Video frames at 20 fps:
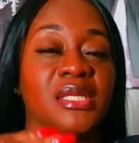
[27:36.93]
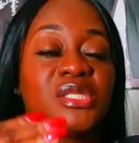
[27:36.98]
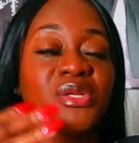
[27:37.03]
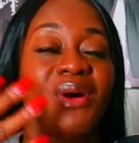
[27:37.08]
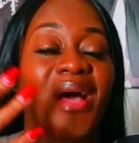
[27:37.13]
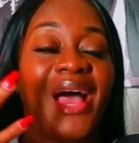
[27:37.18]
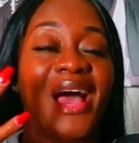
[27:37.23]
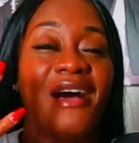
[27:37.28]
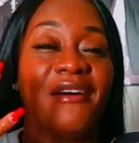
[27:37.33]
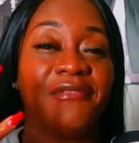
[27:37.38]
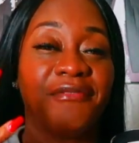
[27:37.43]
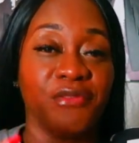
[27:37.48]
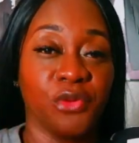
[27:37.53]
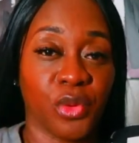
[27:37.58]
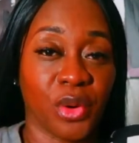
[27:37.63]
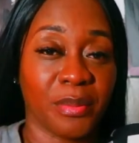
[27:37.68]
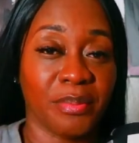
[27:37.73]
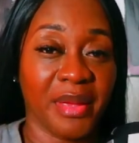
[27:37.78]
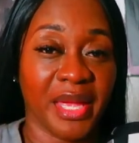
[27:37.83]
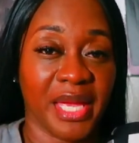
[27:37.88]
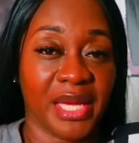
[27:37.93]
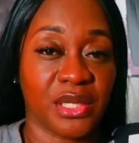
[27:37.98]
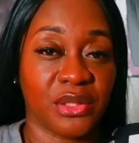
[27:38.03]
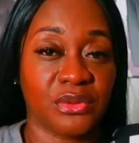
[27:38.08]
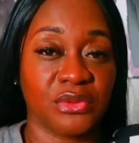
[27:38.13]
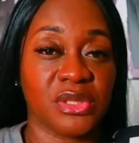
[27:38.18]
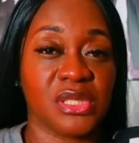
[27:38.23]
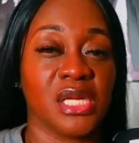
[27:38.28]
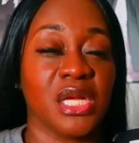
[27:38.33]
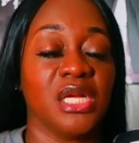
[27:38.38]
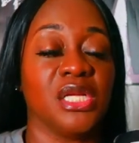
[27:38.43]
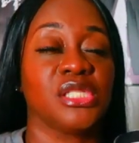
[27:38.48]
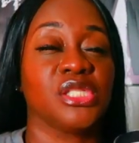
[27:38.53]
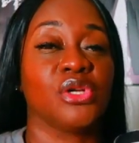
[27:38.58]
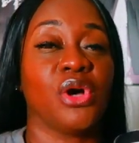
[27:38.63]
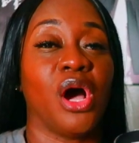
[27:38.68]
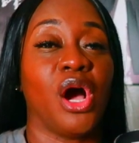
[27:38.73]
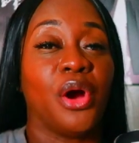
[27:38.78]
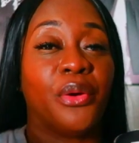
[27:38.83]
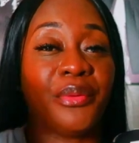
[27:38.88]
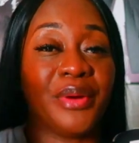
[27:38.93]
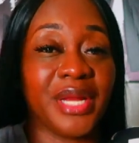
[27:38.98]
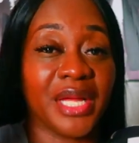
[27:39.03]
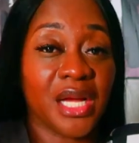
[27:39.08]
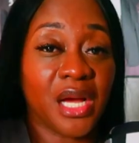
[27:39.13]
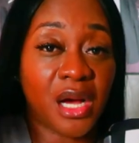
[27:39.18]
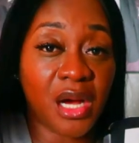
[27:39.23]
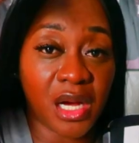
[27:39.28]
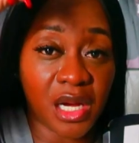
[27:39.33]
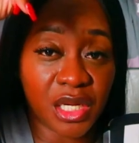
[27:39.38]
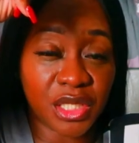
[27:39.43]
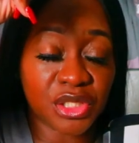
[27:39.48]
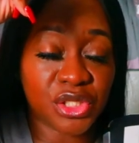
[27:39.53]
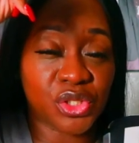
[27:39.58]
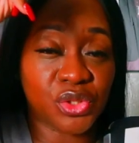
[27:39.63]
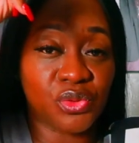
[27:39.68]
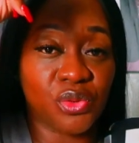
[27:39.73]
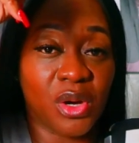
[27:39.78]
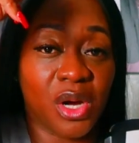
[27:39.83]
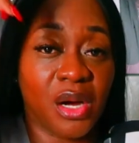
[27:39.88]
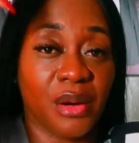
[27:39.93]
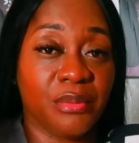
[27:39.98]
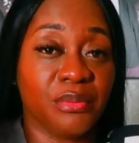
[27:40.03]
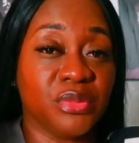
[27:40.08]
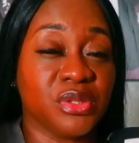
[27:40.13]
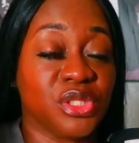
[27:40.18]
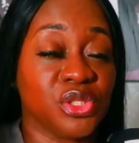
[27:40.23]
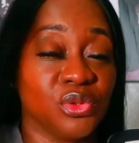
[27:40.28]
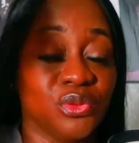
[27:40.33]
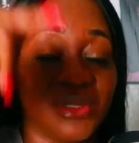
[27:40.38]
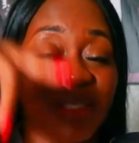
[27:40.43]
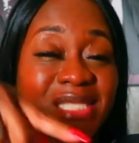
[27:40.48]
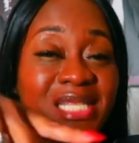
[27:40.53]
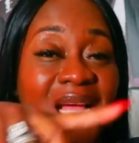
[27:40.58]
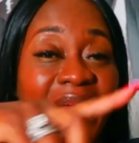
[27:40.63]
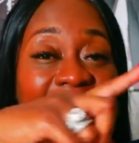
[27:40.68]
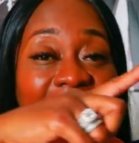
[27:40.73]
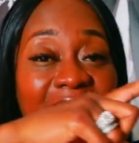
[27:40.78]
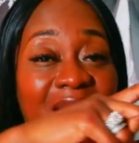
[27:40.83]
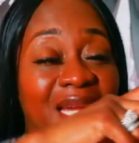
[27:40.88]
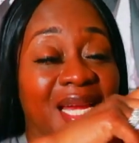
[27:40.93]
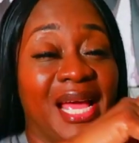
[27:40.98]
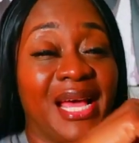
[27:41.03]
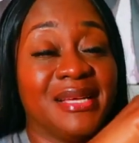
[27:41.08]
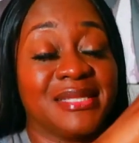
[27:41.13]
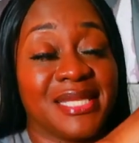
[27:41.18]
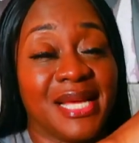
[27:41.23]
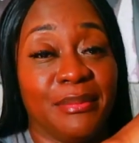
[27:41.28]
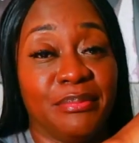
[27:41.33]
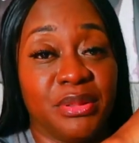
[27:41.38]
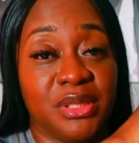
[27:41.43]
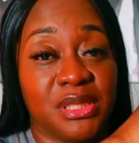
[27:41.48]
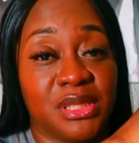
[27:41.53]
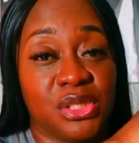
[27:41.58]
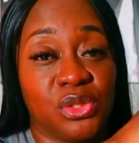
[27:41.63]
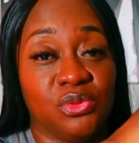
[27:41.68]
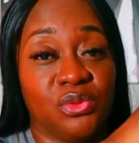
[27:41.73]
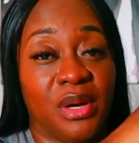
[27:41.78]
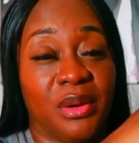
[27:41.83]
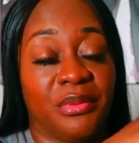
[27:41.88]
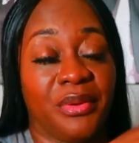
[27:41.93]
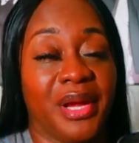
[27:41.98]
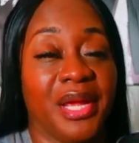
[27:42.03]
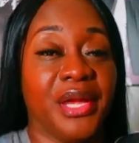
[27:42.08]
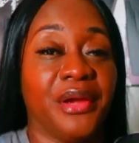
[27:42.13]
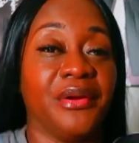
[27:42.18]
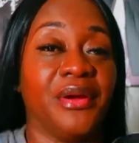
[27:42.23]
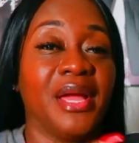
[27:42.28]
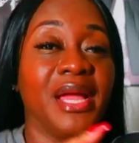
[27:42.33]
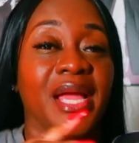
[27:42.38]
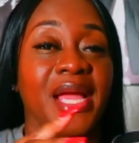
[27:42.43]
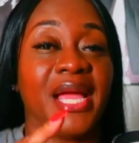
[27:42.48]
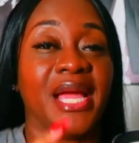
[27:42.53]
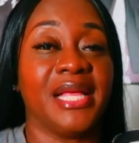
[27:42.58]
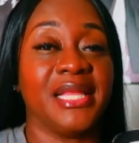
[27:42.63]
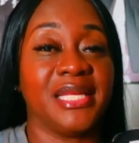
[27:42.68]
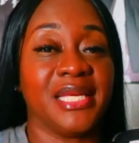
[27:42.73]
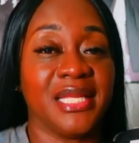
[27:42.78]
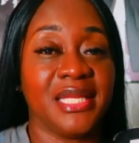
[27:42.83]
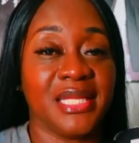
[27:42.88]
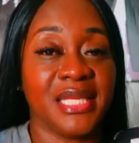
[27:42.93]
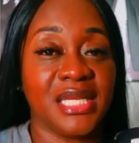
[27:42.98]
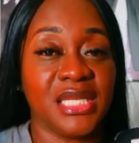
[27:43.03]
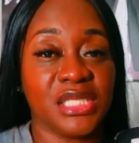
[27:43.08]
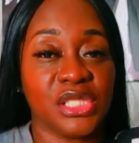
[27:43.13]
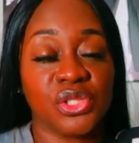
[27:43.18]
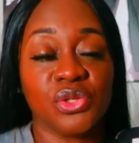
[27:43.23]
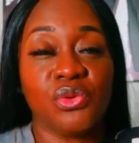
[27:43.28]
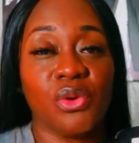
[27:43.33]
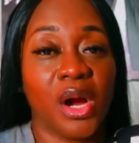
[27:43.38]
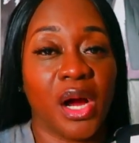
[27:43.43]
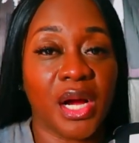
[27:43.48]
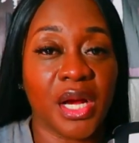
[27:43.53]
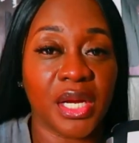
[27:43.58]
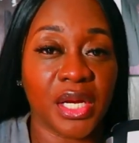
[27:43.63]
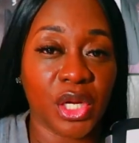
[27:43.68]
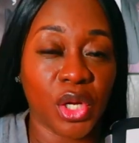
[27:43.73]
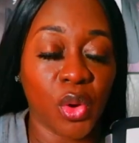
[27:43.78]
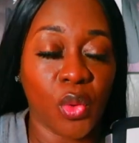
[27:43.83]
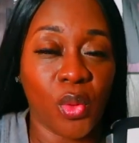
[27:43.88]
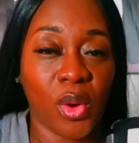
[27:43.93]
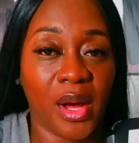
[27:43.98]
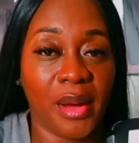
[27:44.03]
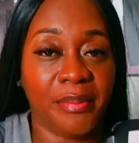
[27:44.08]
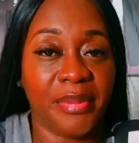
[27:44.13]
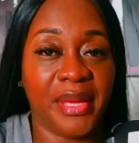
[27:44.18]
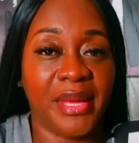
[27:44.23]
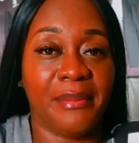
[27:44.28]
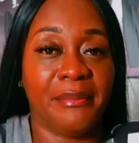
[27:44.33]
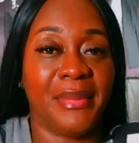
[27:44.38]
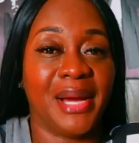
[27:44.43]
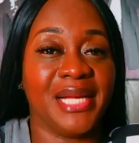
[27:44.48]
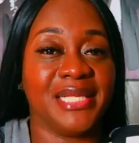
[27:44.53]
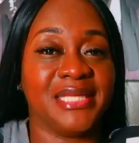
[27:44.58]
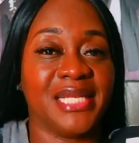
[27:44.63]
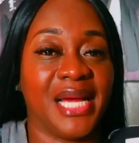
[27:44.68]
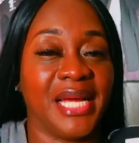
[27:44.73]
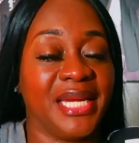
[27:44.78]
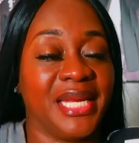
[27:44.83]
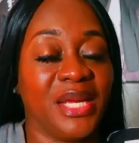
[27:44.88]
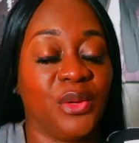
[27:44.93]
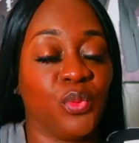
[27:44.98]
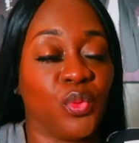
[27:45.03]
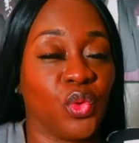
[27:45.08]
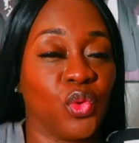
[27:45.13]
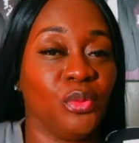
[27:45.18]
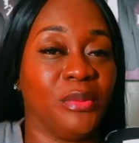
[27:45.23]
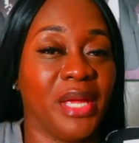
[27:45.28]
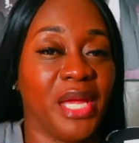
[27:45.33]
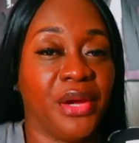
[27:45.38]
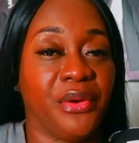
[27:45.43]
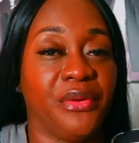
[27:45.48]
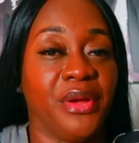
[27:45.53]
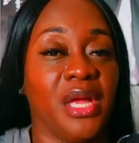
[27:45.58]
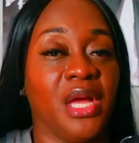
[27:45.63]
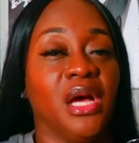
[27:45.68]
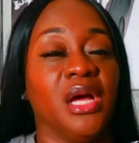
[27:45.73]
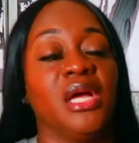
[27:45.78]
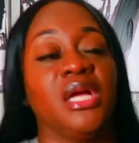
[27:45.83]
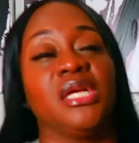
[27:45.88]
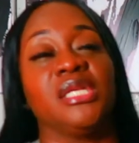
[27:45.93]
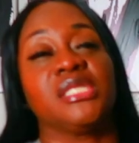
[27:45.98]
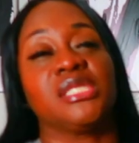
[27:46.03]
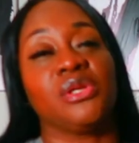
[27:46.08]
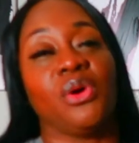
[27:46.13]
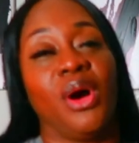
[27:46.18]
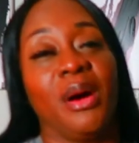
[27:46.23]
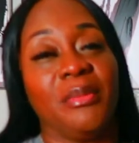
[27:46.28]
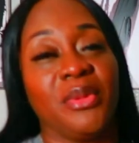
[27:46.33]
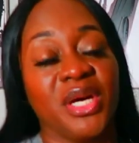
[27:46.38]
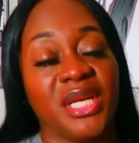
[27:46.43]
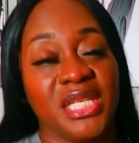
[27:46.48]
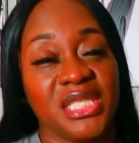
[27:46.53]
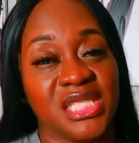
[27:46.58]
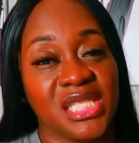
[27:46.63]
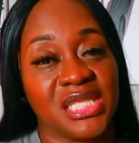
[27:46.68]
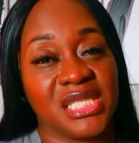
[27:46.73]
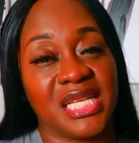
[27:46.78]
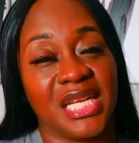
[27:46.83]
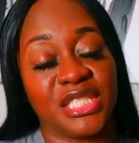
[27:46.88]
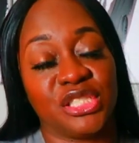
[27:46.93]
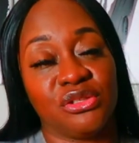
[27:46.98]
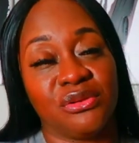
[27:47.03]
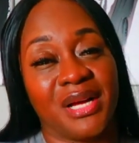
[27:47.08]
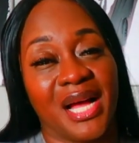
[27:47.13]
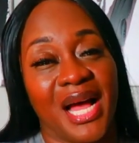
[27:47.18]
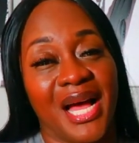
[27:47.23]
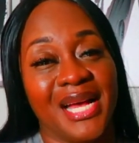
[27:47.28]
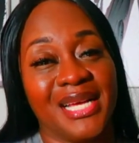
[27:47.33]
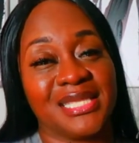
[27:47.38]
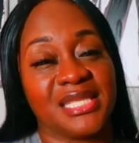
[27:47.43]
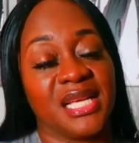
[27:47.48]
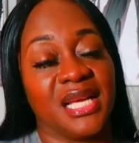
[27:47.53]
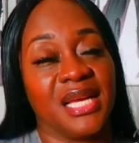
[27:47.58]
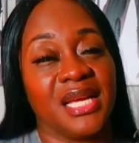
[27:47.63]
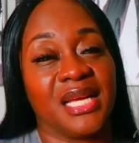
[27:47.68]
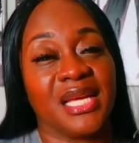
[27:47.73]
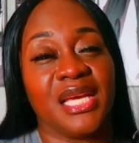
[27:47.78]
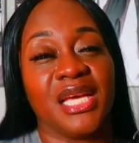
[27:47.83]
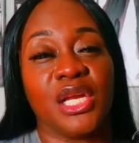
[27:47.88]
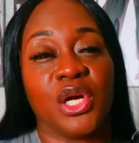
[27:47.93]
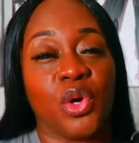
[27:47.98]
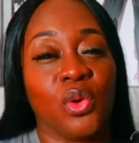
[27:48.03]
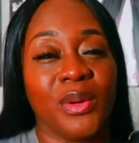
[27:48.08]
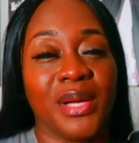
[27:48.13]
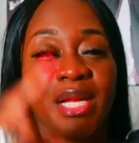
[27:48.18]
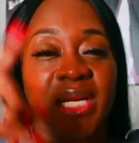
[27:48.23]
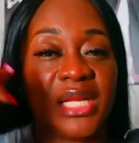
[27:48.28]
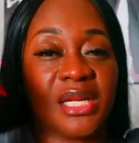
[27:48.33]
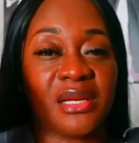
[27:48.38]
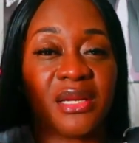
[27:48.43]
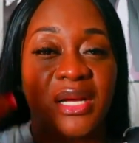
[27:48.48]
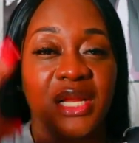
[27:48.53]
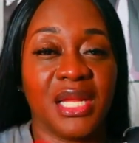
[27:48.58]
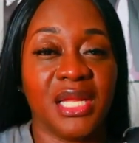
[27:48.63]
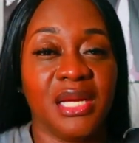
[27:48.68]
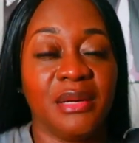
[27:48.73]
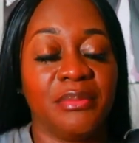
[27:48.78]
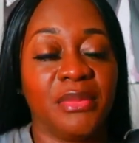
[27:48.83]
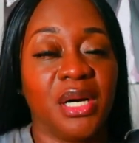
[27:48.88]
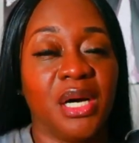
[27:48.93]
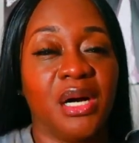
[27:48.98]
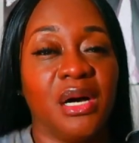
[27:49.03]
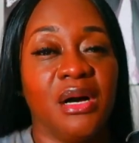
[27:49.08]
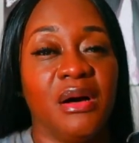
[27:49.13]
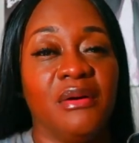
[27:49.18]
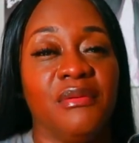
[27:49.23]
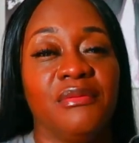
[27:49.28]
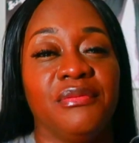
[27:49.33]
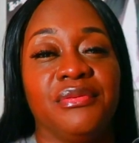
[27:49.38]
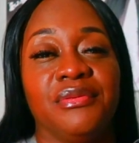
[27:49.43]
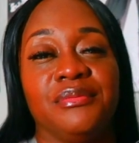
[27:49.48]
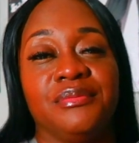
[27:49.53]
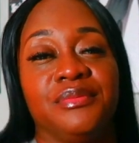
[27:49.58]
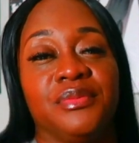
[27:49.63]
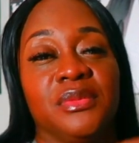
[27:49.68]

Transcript: So I have four panels. So I already hung two up. As soon as I got in the house, I put two up right here. And then these two are gonna go up in my dining room area. So I'm gonna just let you guys get a quick little clip of